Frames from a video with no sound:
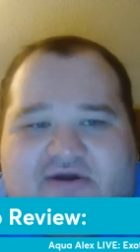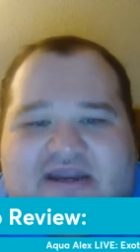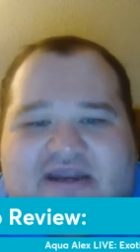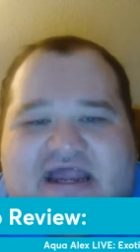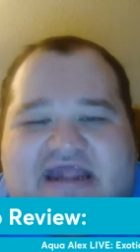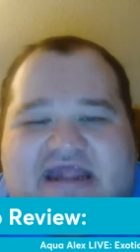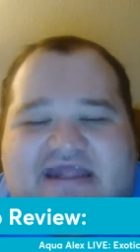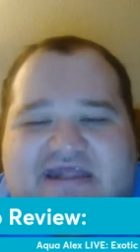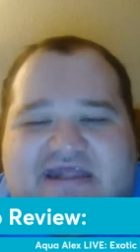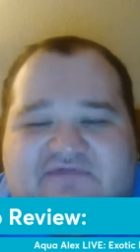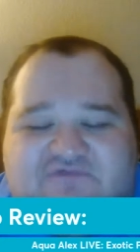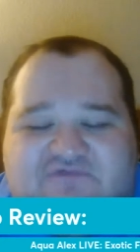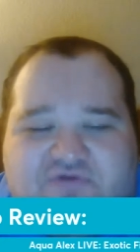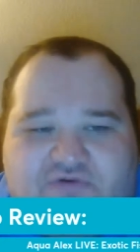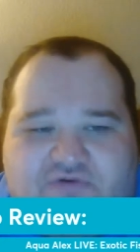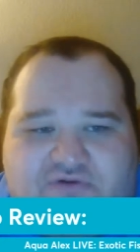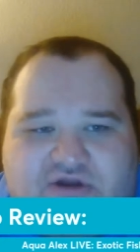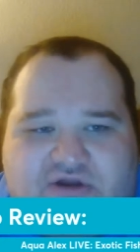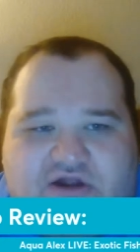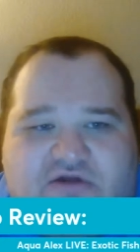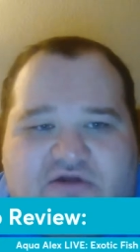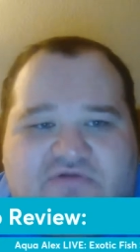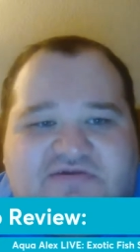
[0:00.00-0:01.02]
And I give
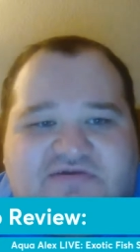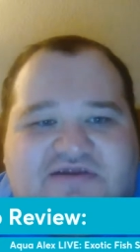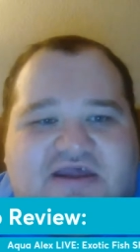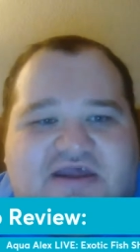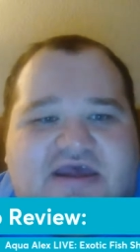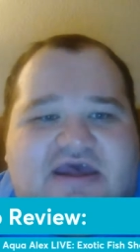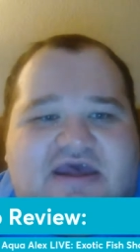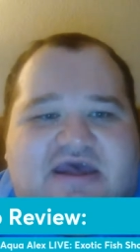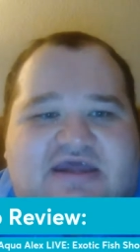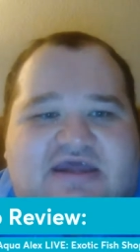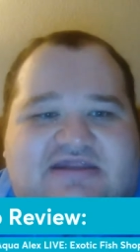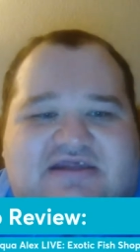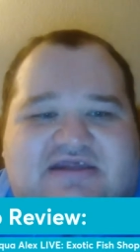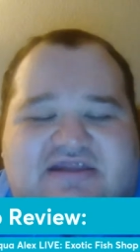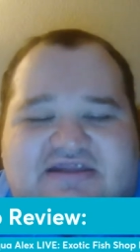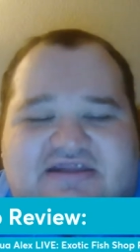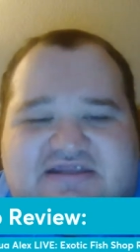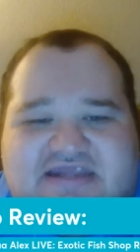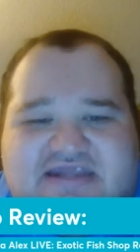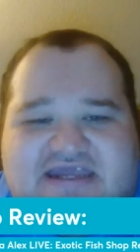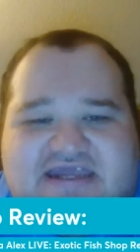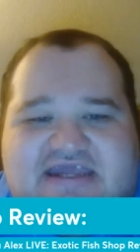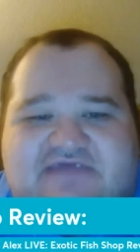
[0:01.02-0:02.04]
kudos to
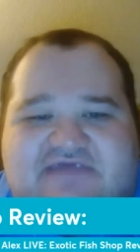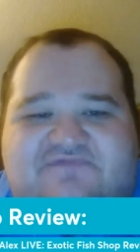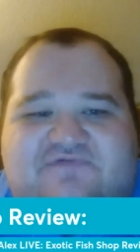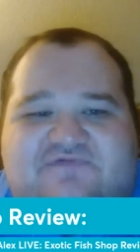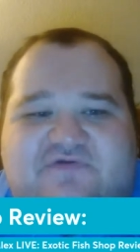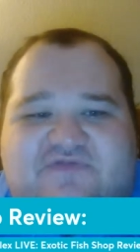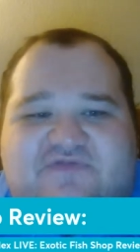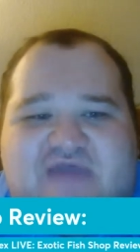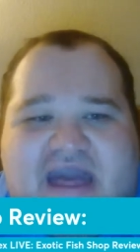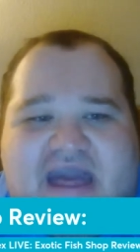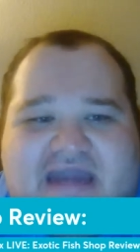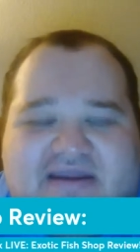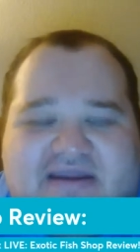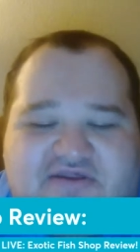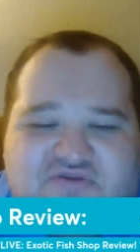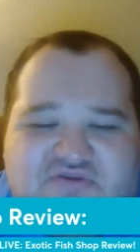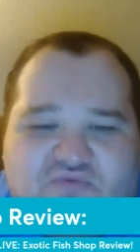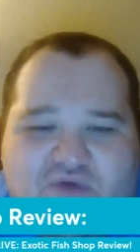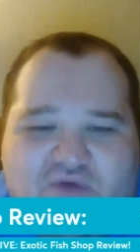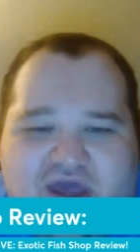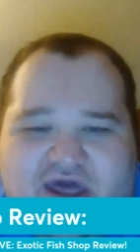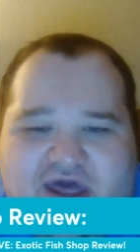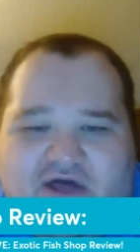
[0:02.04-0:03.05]
Steve for that as
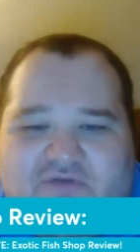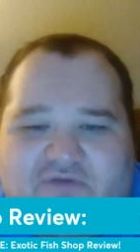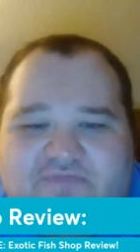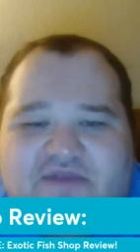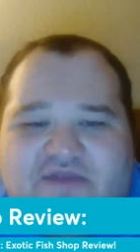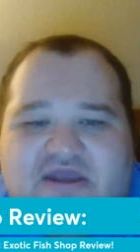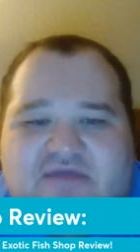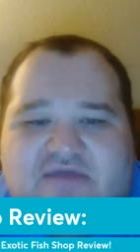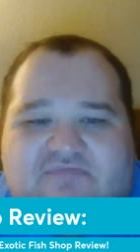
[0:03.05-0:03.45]
well,